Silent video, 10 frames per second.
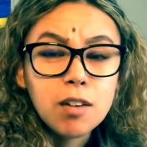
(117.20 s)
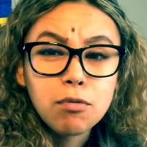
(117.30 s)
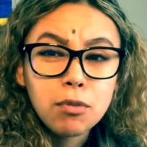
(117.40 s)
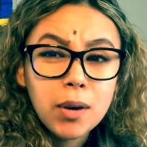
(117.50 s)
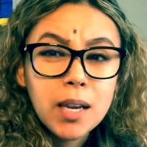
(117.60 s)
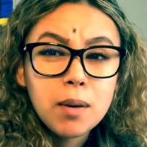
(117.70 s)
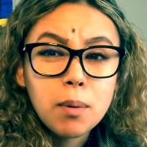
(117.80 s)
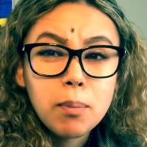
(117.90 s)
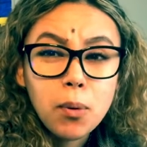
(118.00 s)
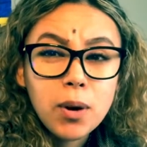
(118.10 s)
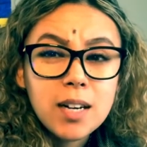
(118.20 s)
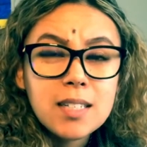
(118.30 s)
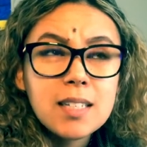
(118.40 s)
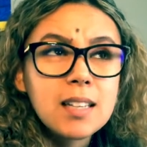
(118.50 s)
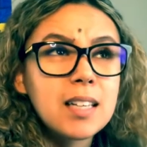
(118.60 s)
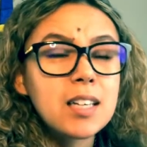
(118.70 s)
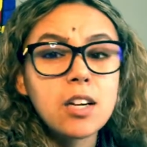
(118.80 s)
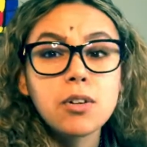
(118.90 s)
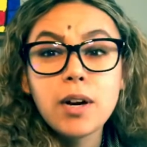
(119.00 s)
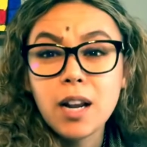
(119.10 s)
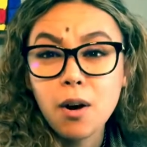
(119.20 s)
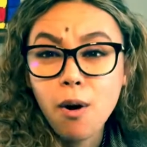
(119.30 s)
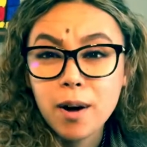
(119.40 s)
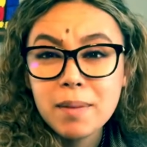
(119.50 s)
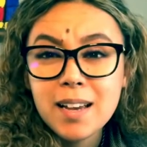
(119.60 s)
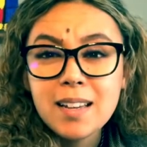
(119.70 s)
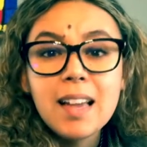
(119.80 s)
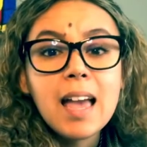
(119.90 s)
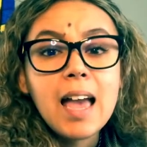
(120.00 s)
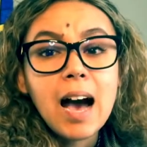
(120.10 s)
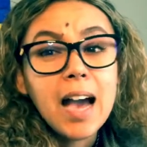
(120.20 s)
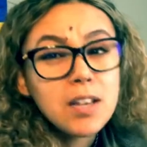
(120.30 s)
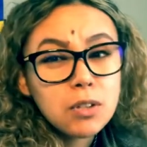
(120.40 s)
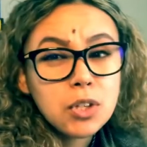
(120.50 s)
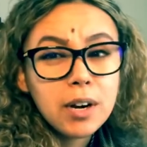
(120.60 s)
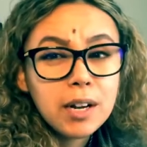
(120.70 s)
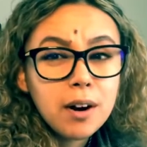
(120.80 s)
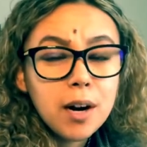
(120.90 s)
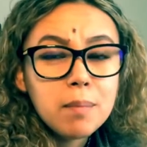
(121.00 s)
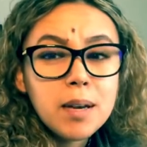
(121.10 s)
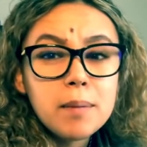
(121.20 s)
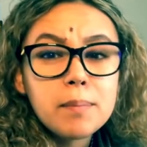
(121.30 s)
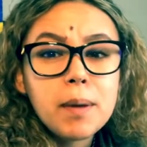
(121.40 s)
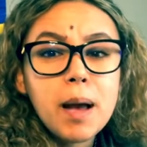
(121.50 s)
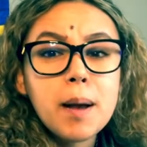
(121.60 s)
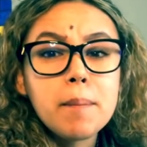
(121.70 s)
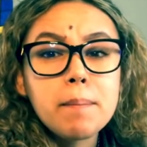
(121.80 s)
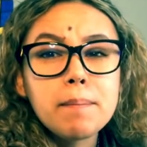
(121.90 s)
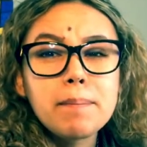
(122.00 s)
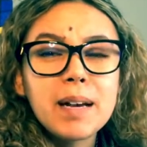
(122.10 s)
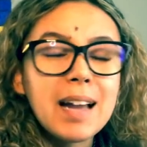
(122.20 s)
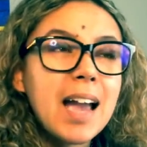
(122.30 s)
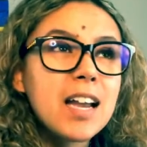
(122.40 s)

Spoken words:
free report like Credit Karma. I use Credit Karma, but